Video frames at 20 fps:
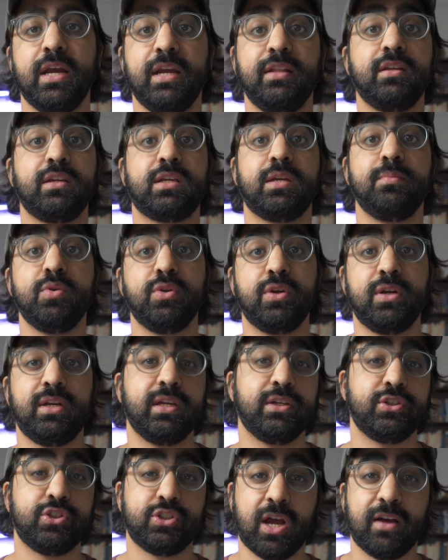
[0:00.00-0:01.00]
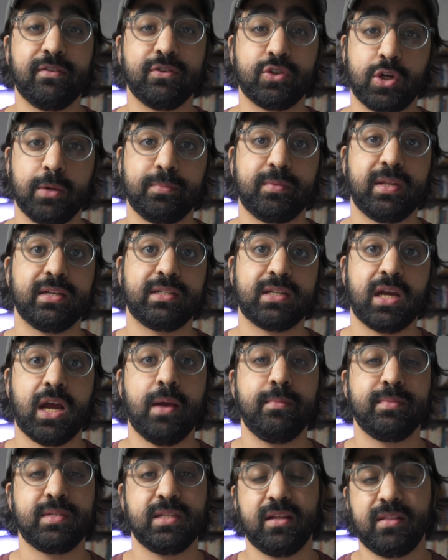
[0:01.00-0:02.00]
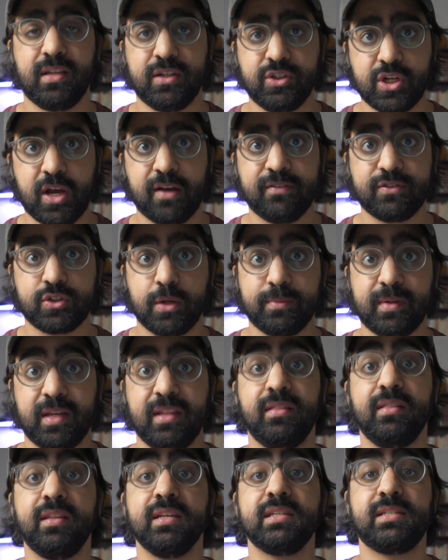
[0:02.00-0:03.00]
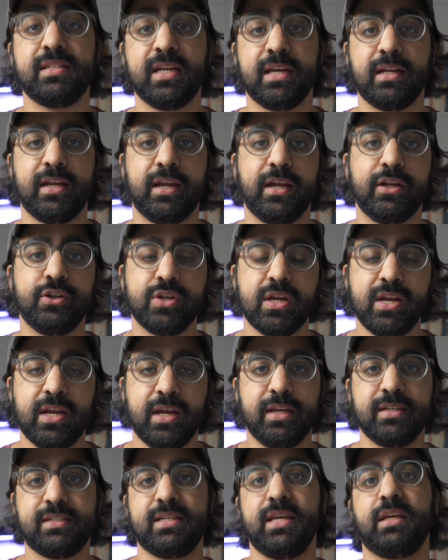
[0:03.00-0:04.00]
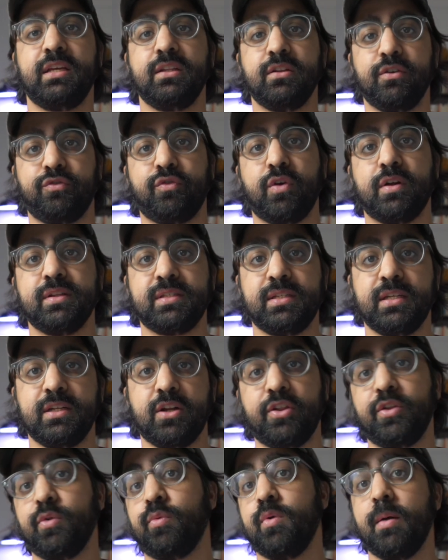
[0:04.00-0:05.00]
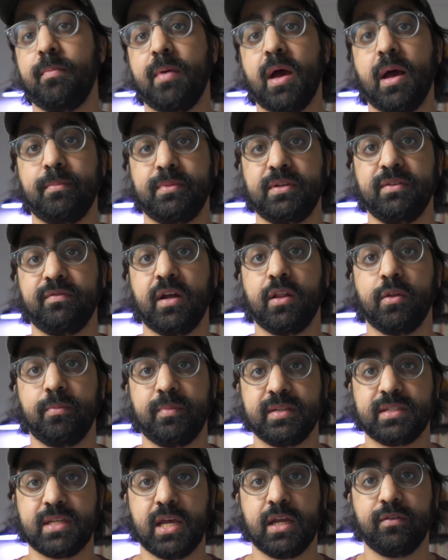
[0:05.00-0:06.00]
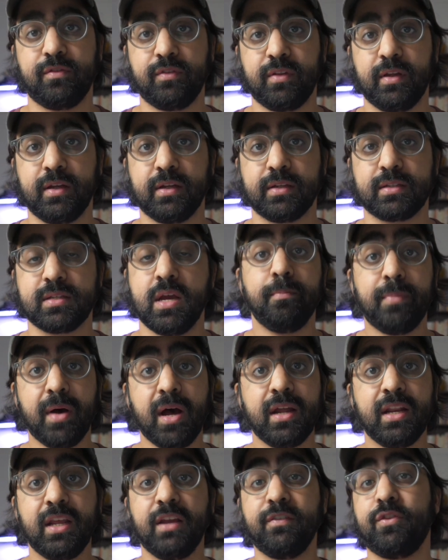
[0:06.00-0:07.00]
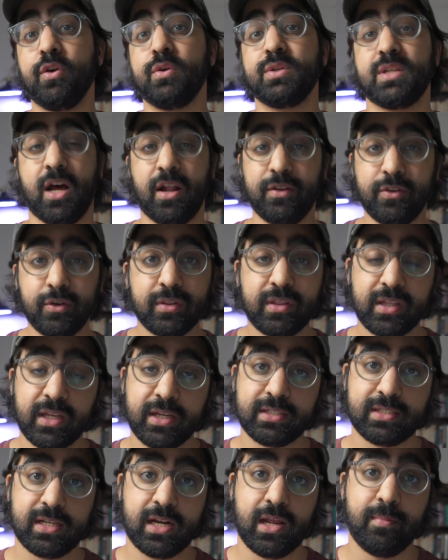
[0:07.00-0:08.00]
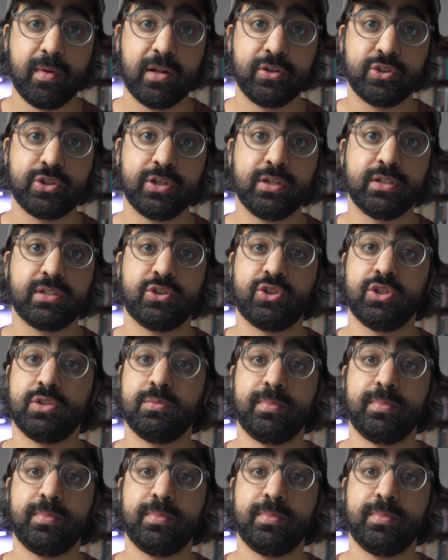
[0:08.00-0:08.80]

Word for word: in the community as JavaScript at times. And I think JavaScript in this day and age is taking the front seat on the web app development side of things. But if those other things that I mentioned, such as